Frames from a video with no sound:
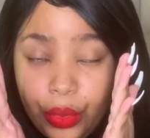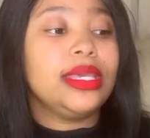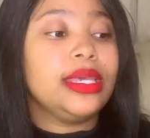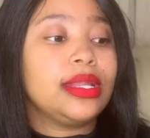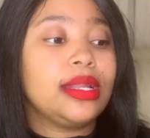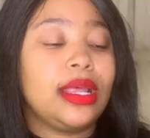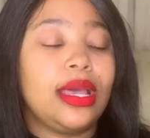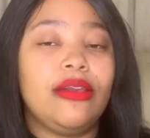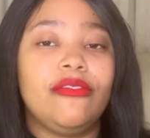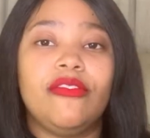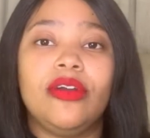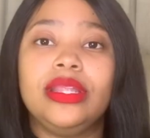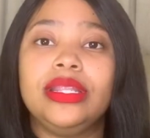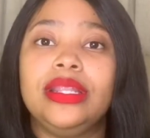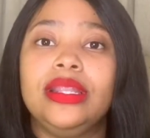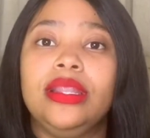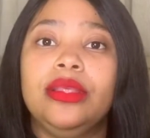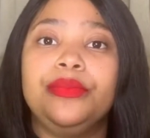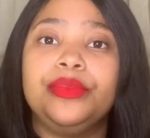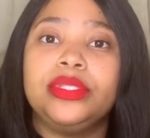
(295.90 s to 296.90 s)
I find
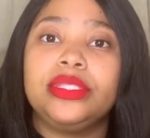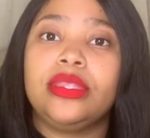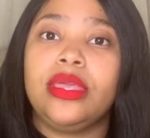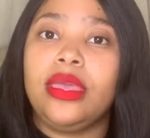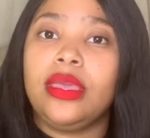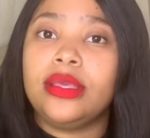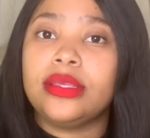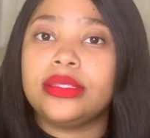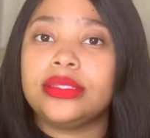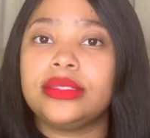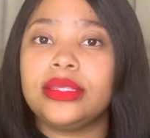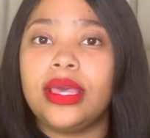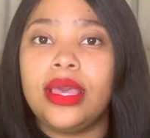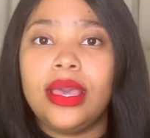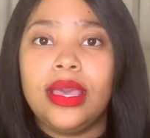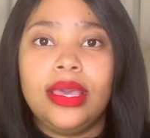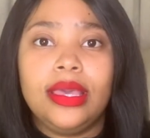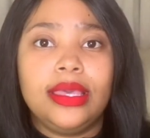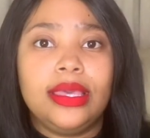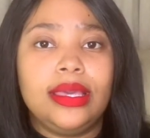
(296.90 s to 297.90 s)
lipsticks,
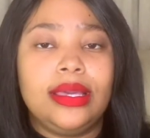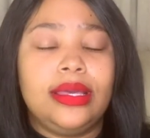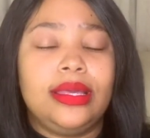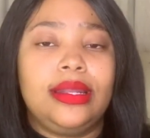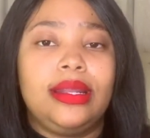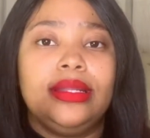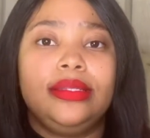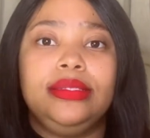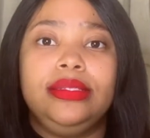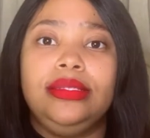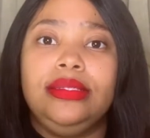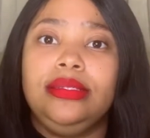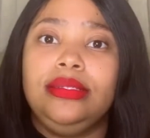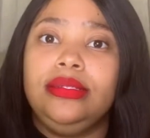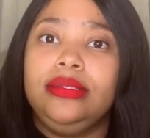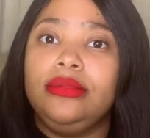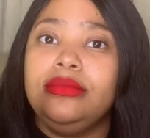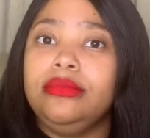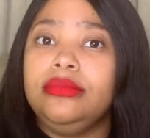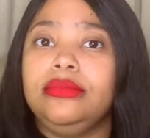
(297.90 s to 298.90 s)

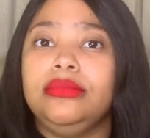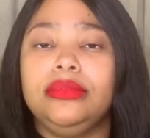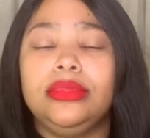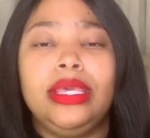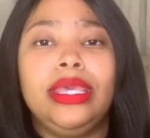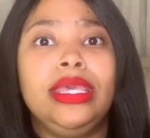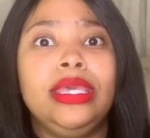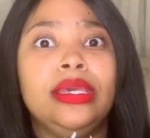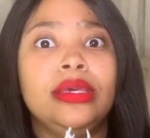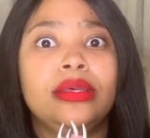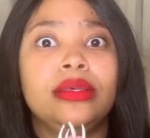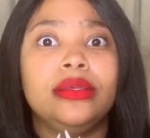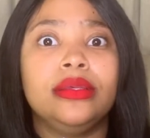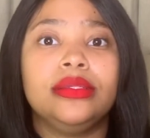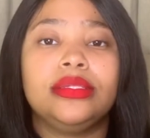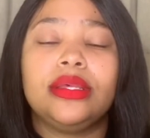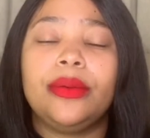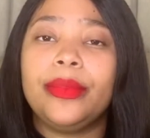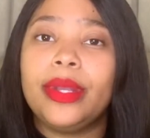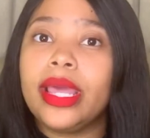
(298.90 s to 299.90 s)
karate,
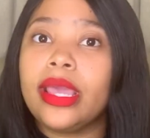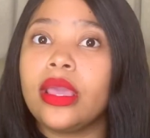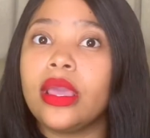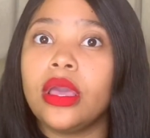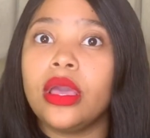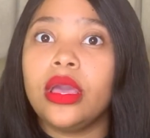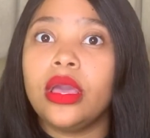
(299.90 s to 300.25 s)
heels. I'm like,